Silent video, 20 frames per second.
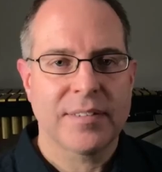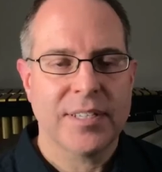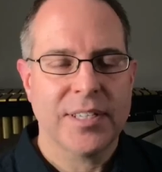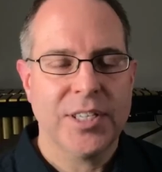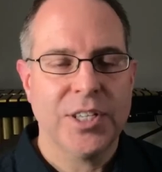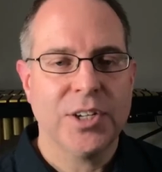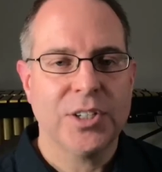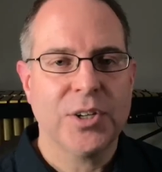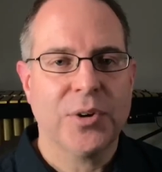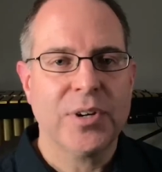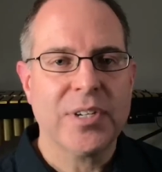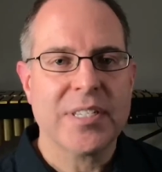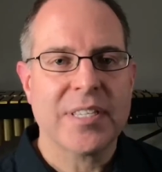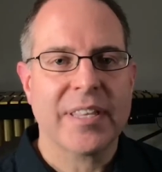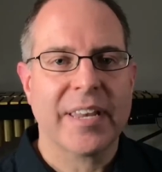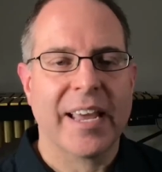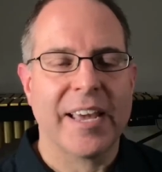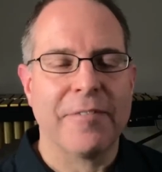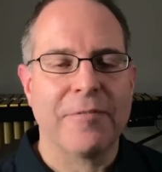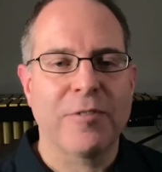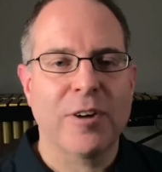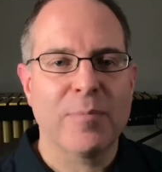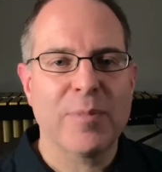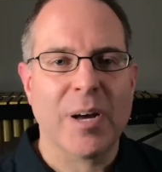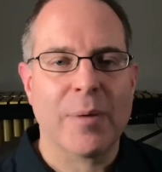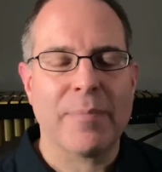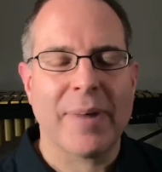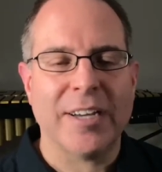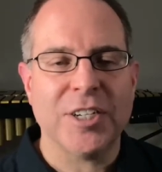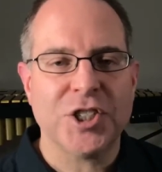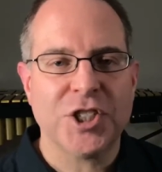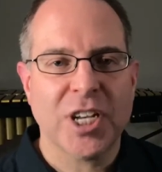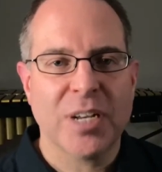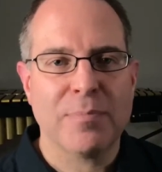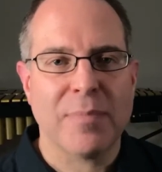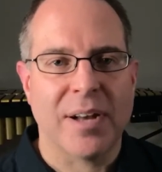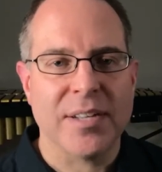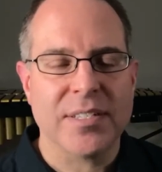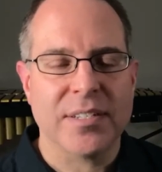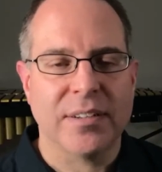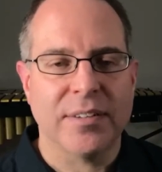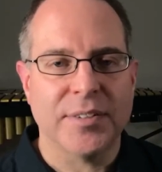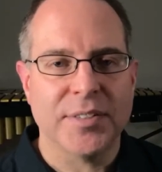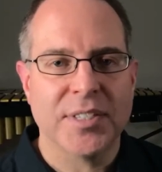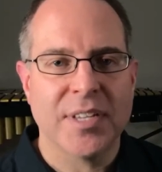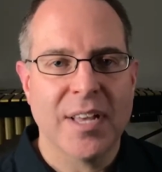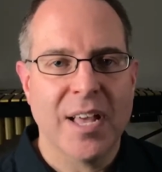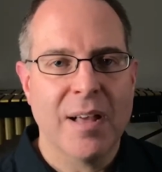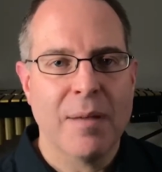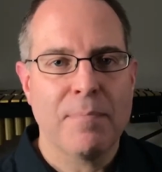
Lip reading: You'll notice that I firmed up my chin muscles,